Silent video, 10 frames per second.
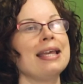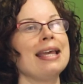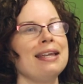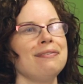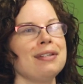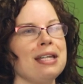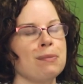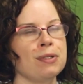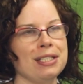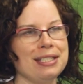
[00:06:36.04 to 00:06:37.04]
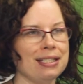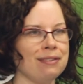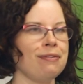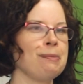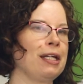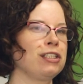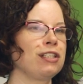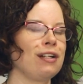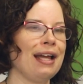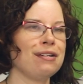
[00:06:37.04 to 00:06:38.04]
If you need more detailed information
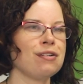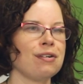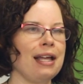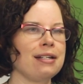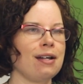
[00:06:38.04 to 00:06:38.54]
on how to create